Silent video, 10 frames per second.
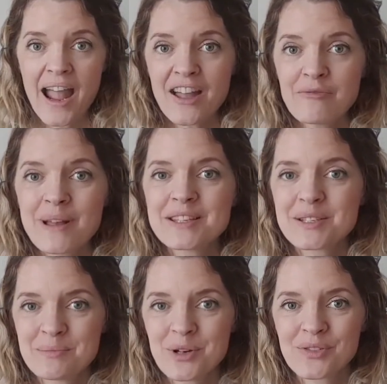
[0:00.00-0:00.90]
I have been
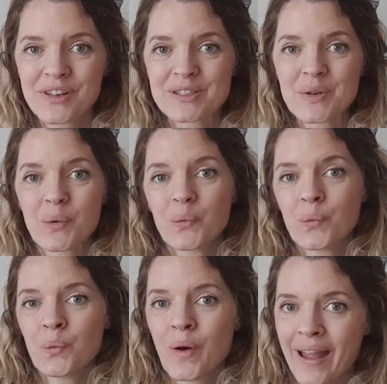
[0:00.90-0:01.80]
to movies
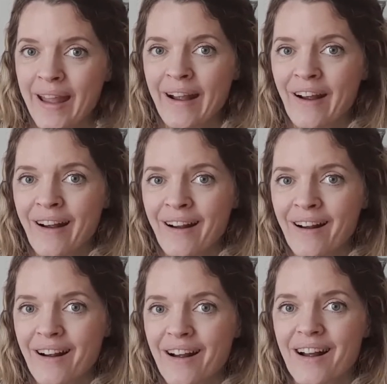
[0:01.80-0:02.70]

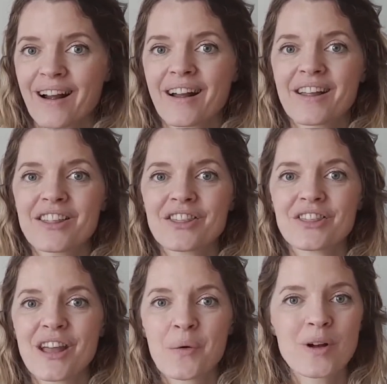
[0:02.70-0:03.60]
where
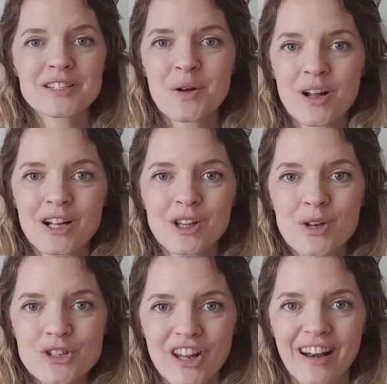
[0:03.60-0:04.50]
there was no
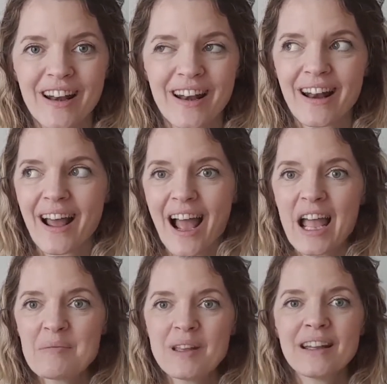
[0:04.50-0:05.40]
conclusion.
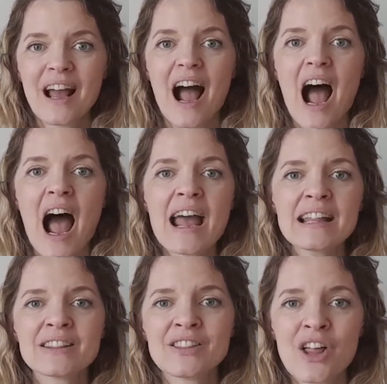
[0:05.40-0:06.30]
I mean,
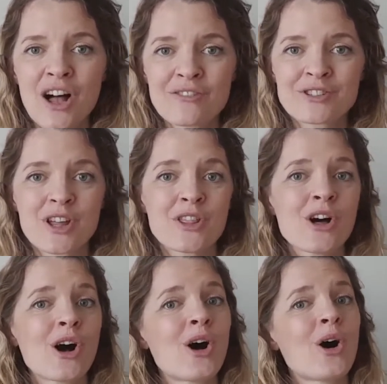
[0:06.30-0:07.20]
I loved
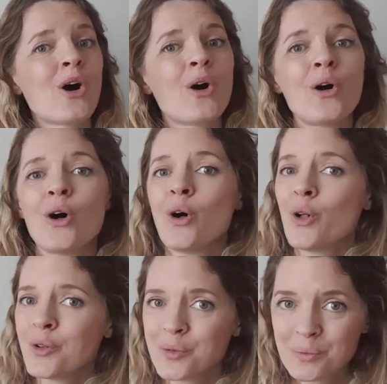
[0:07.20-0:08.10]
the
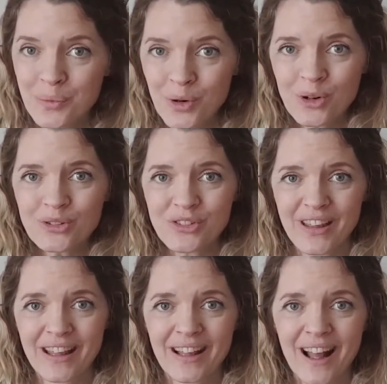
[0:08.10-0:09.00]
whole
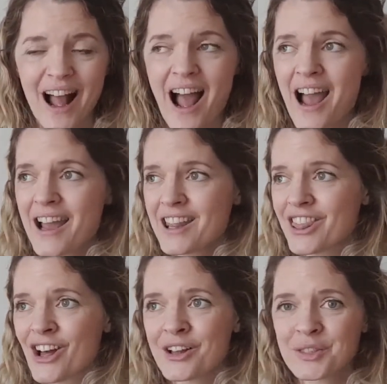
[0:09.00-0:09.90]
movie. I
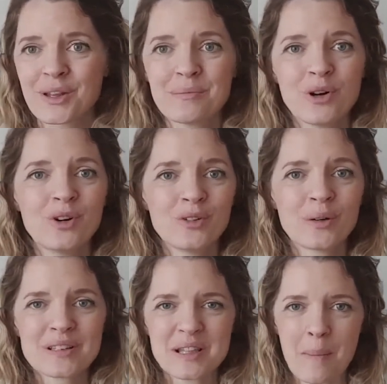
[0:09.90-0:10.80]
thought the
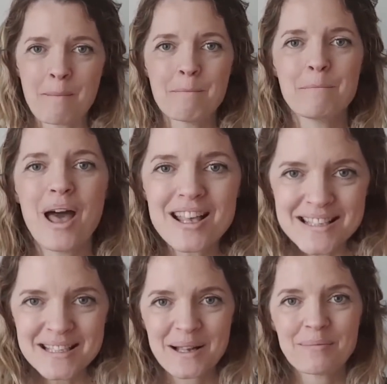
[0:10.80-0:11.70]
movie was the
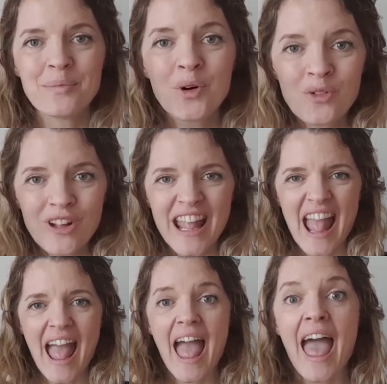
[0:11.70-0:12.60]
best
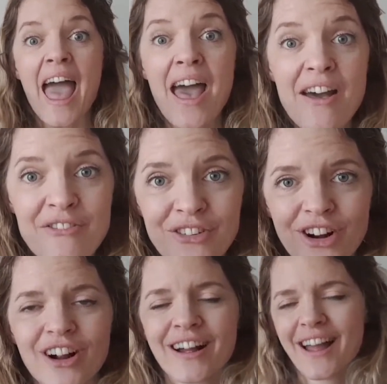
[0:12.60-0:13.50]
movie
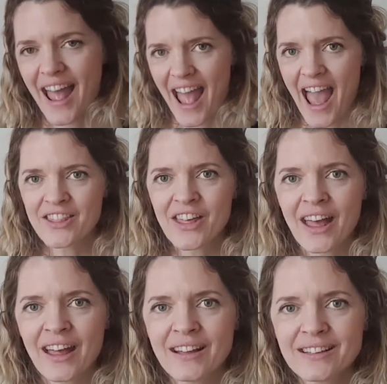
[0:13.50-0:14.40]
ever. And
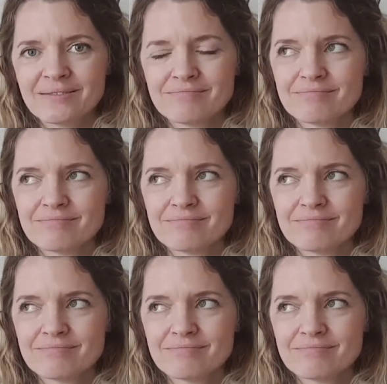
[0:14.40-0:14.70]
then